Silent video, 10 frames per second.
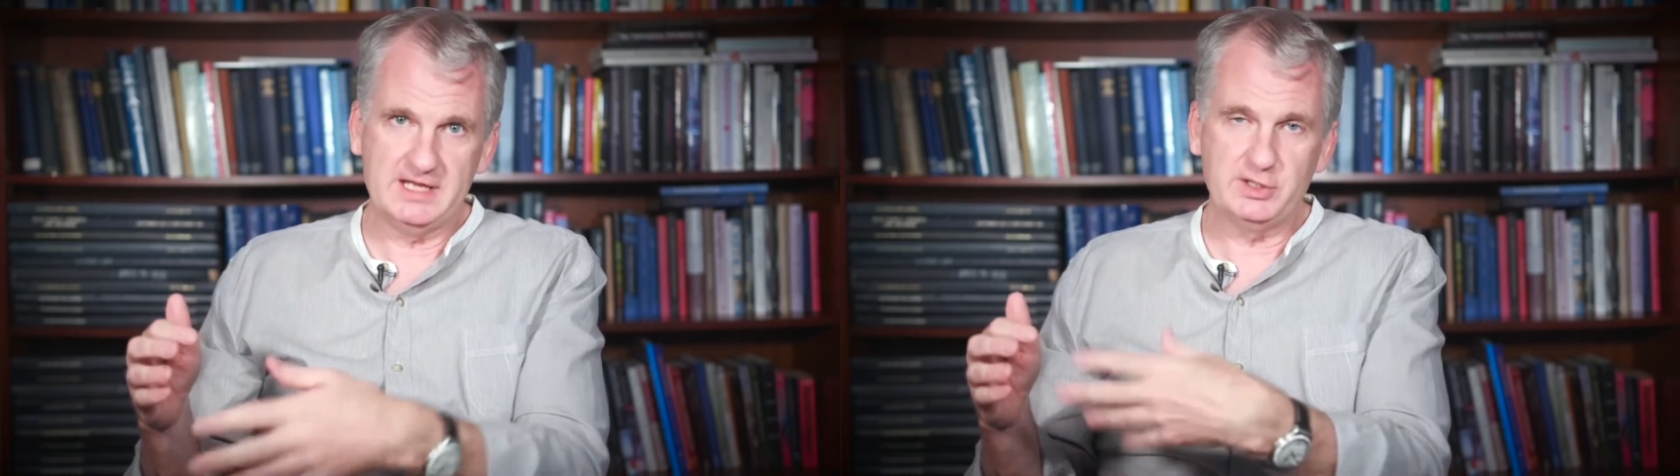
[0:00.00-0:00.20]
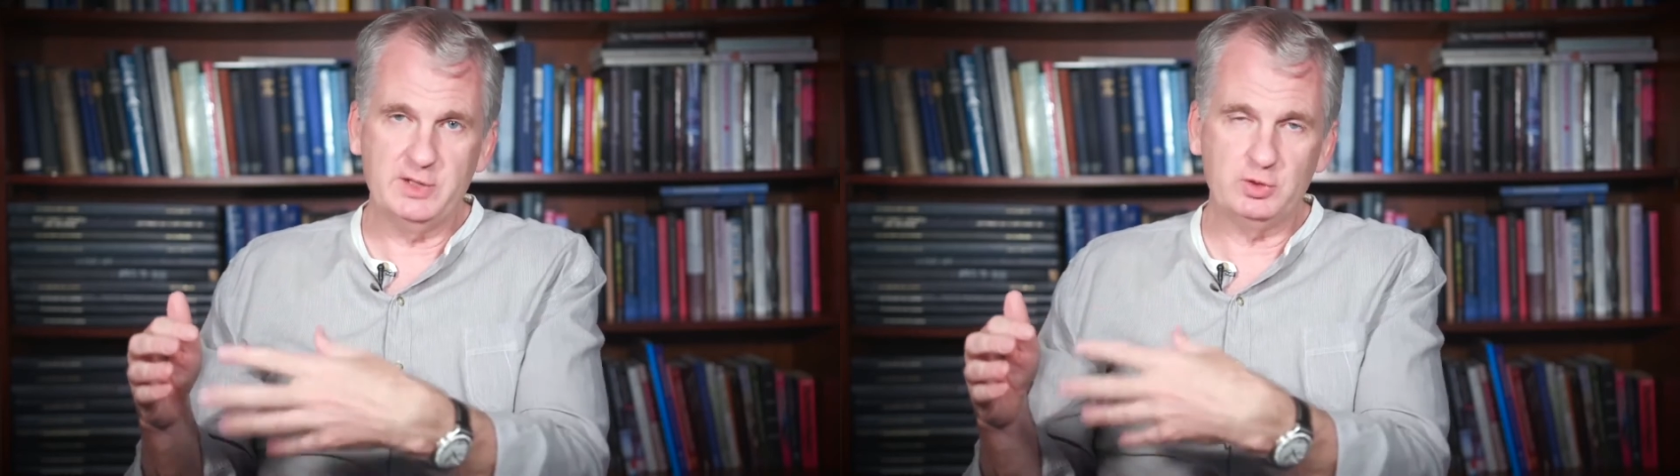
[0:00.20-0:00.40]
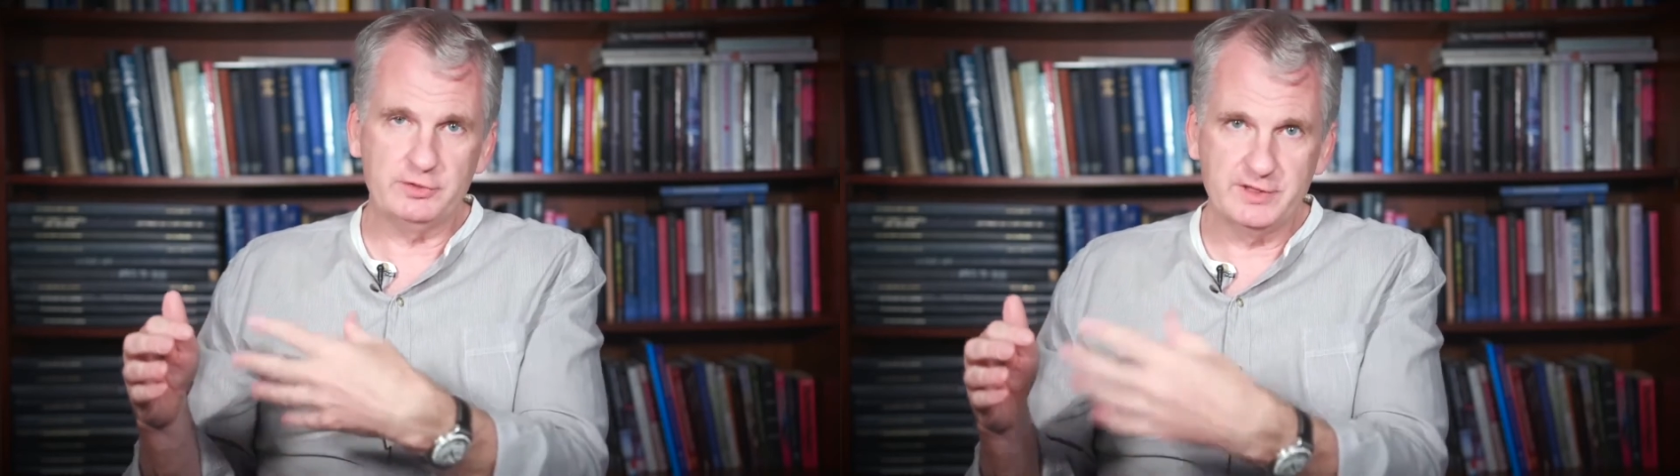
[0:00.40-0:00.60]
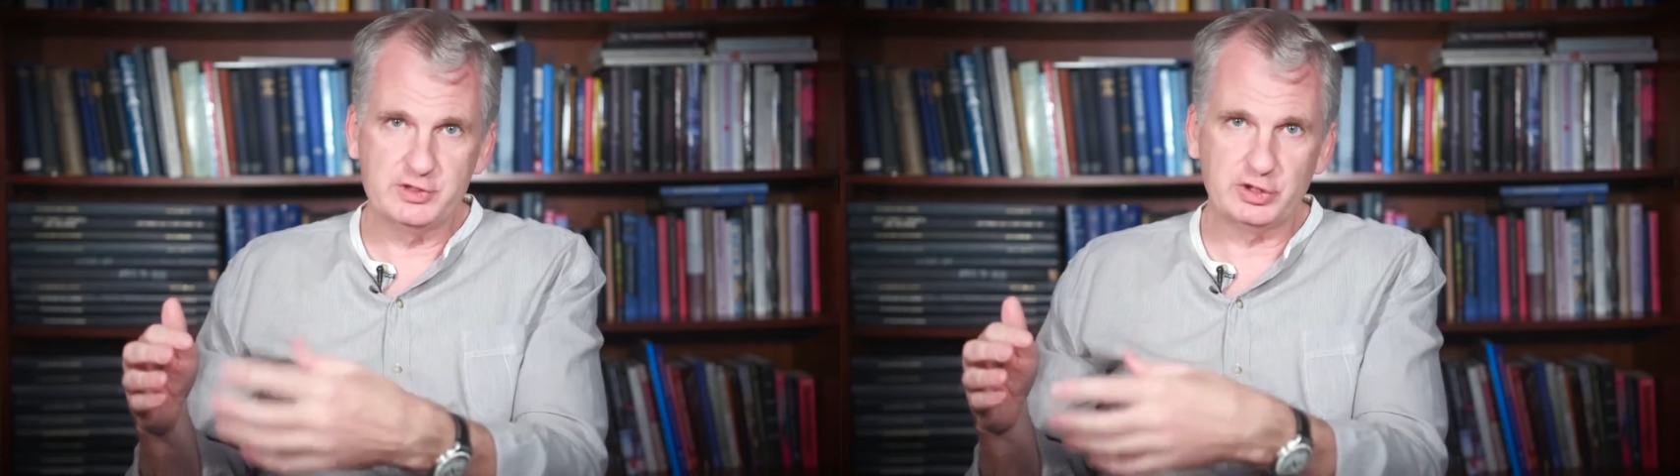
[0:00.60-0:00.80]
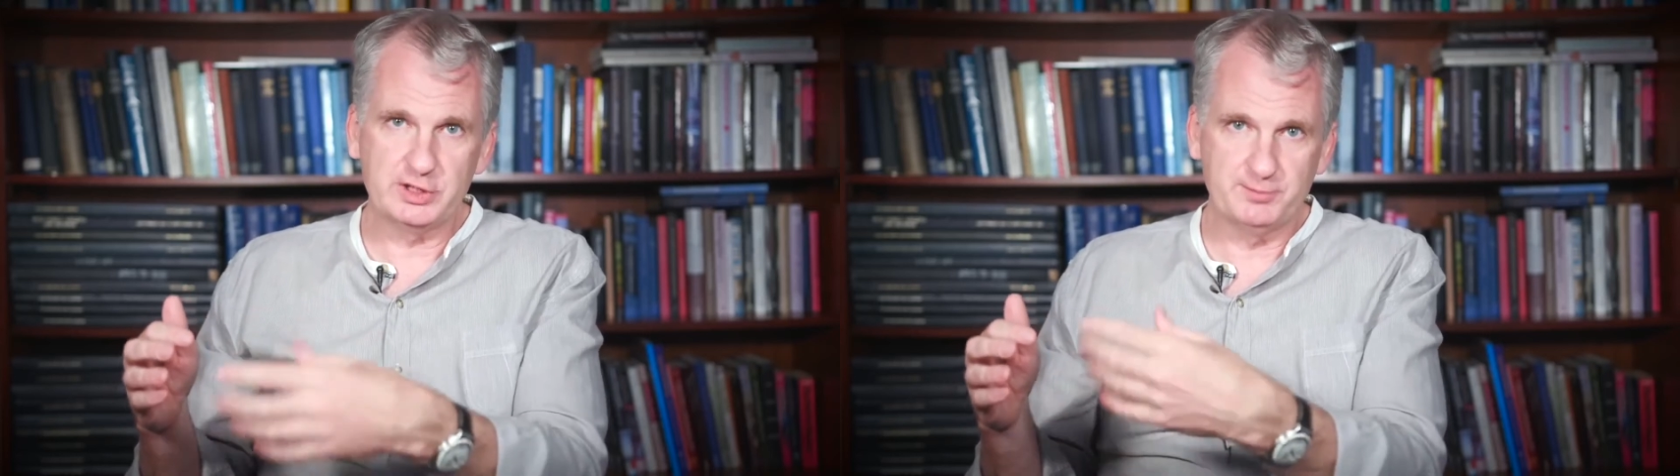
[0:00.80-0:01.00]
It will
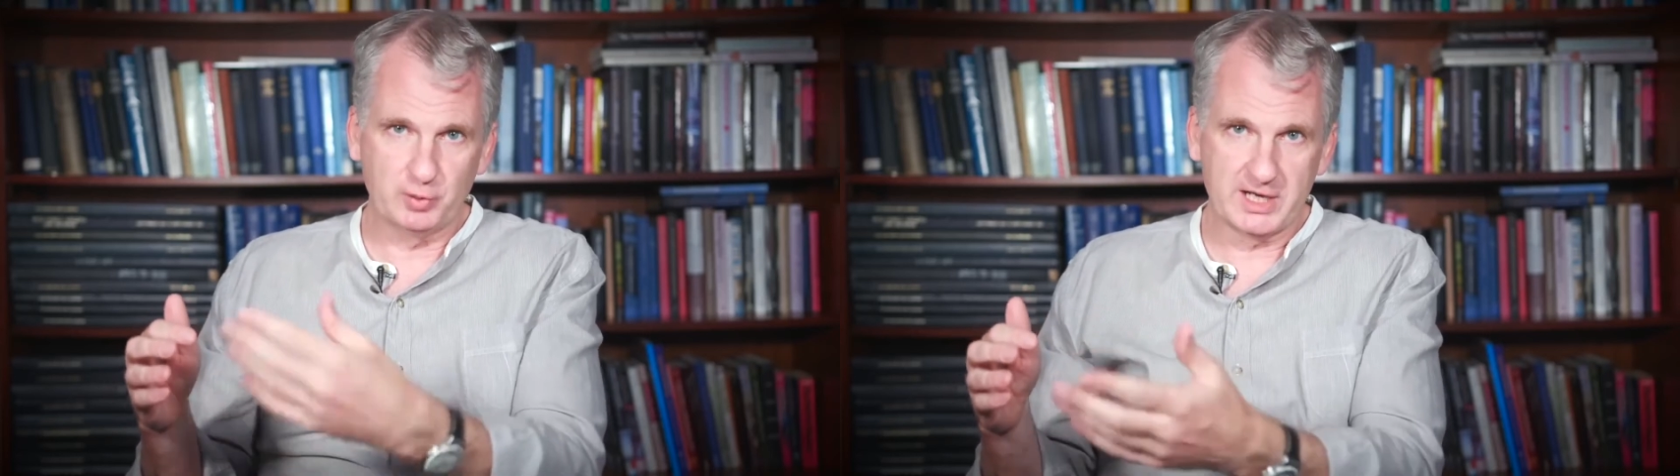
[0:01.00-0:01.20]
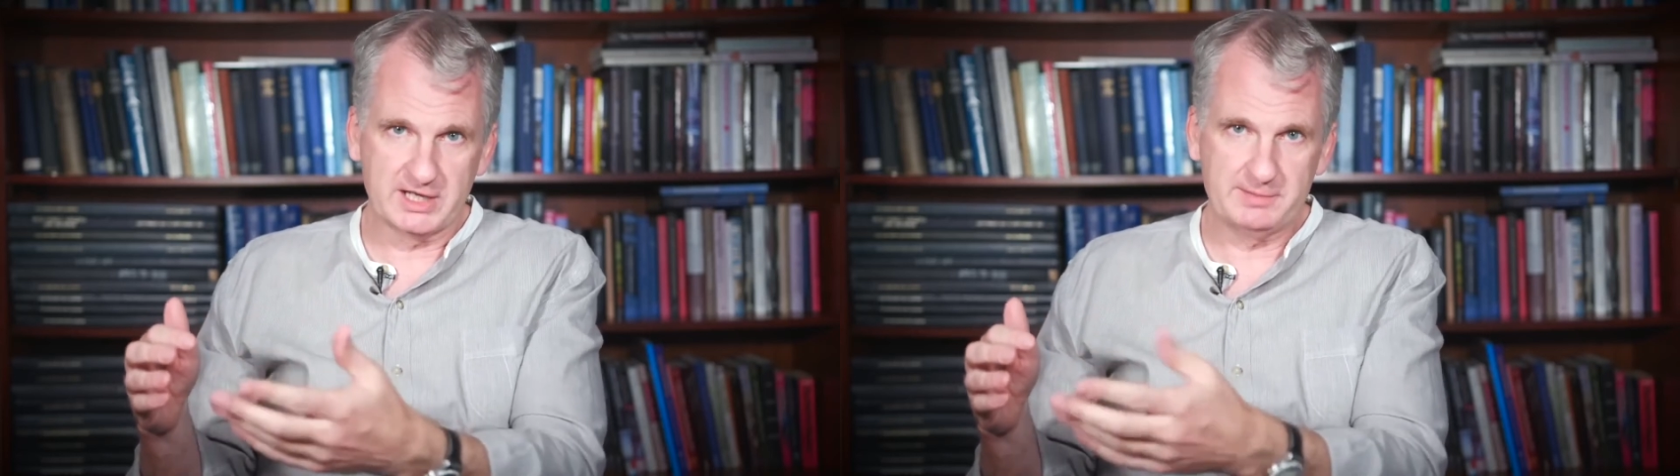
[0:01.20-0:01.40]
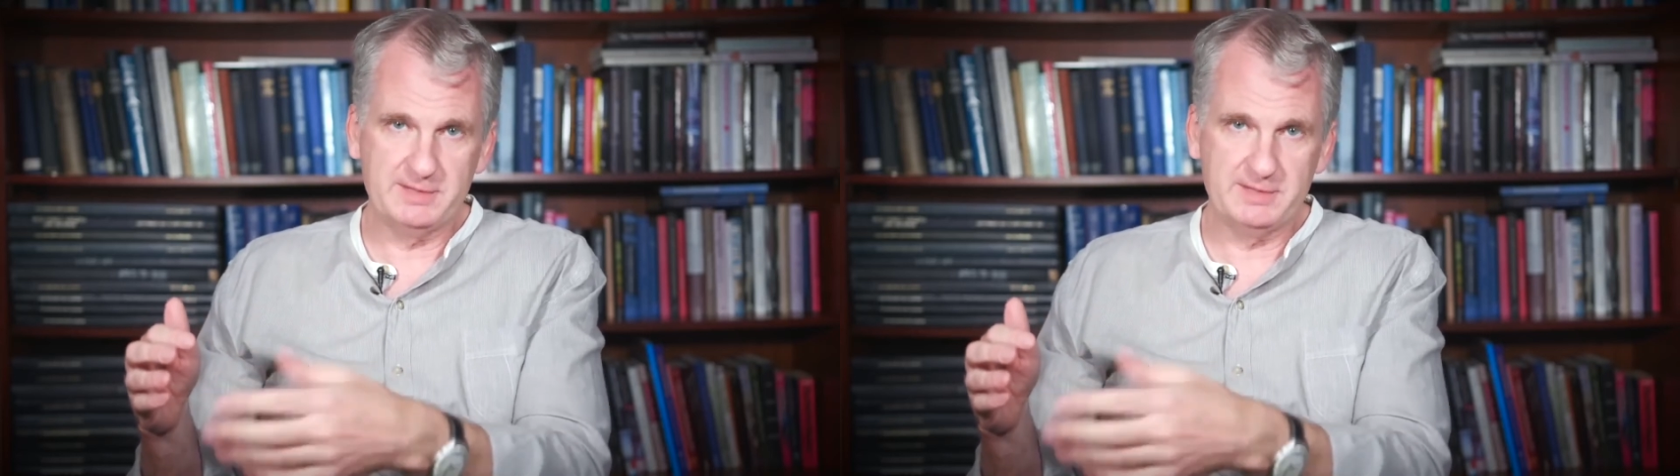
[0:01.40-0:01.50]
eventually break.